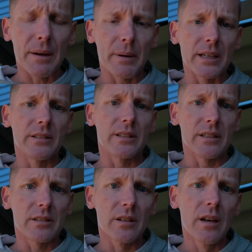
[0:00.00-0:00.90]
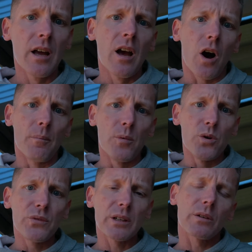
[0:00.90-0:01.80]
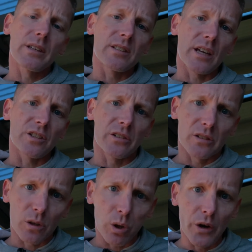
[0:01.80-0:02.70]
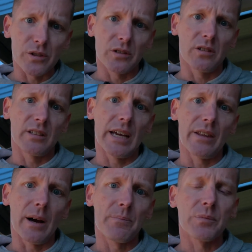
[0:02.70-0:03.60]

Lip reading: means is I'm moving the sessions closer together.